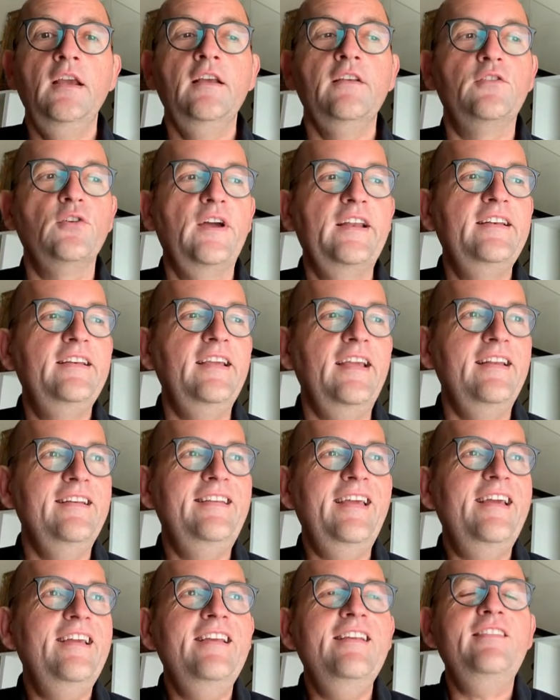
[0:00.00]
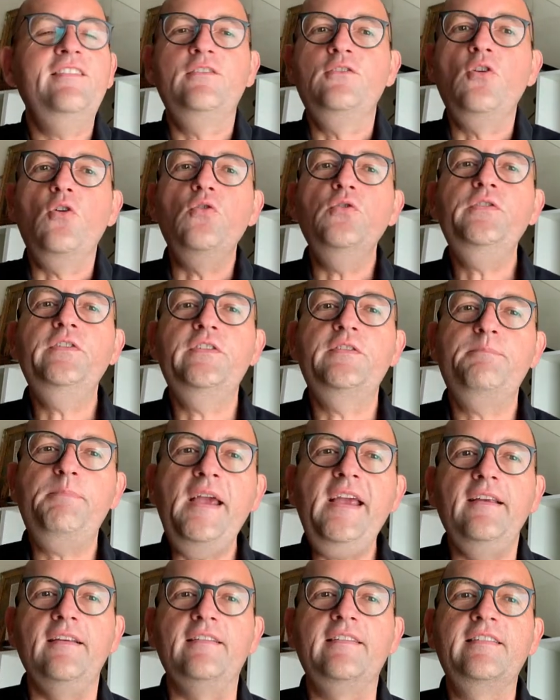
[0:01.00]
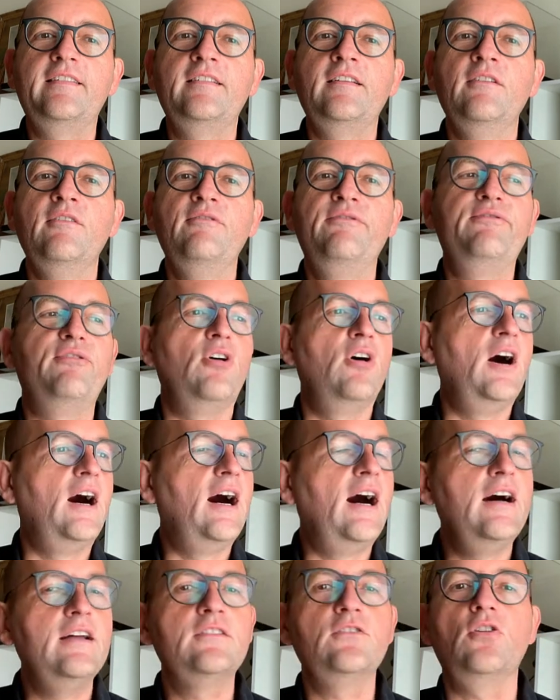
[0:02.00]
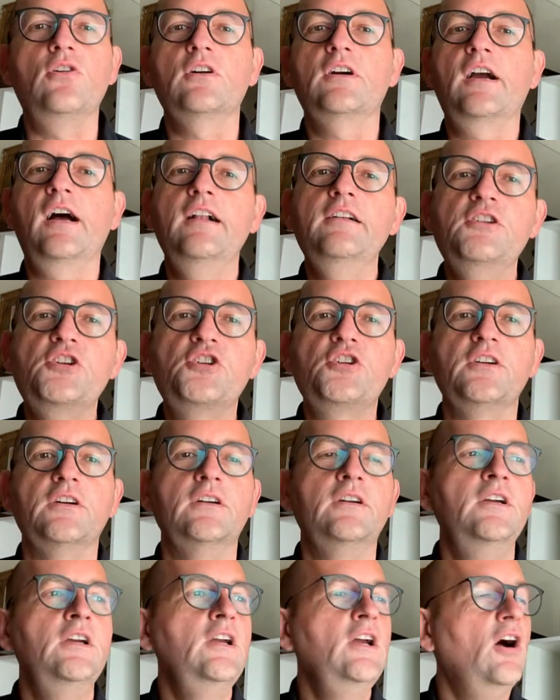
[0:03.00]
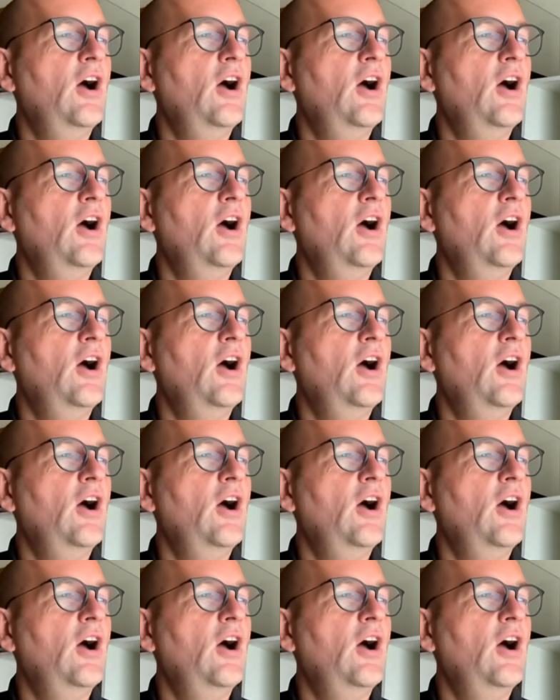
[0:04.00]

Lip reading: So, and there is no space for art or culture